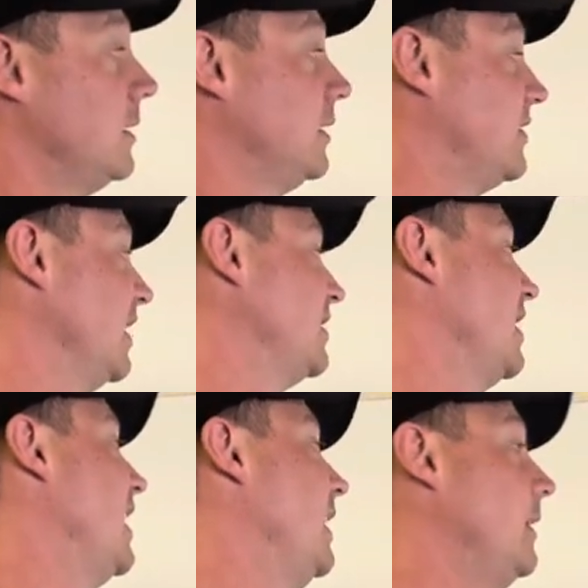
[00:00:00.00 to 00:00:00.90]
sets of
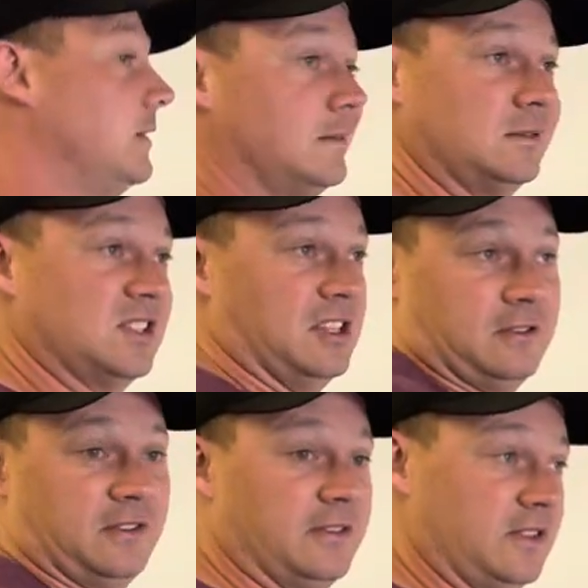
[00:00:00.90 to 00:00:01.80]
eight to
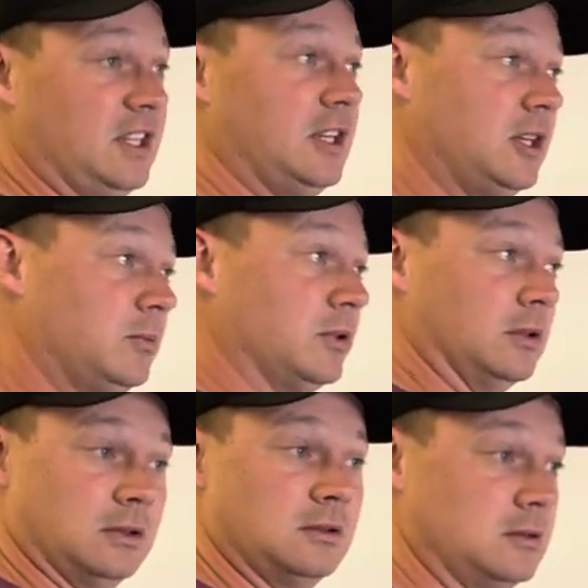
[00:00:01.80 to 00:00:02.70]
15, but
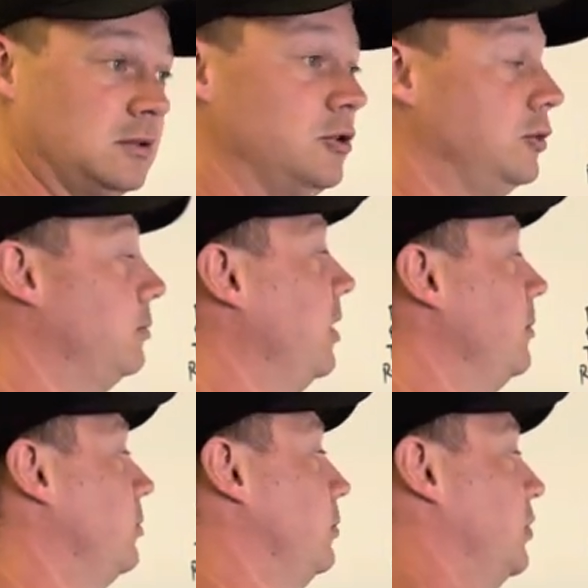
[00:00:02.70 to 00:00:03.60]
you should be
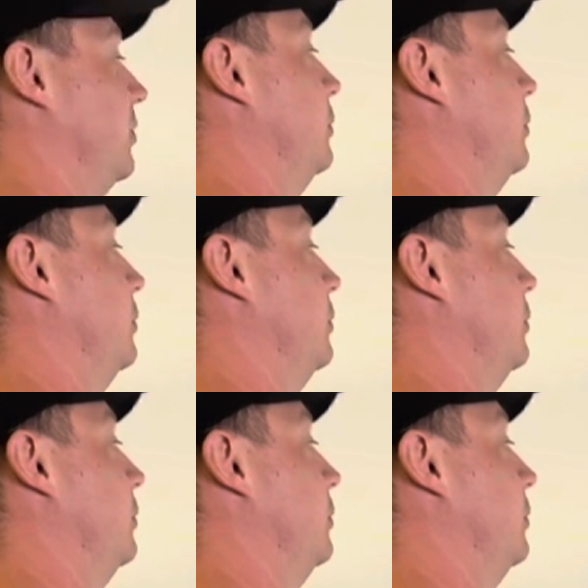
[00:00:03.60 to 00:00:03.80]
able to push the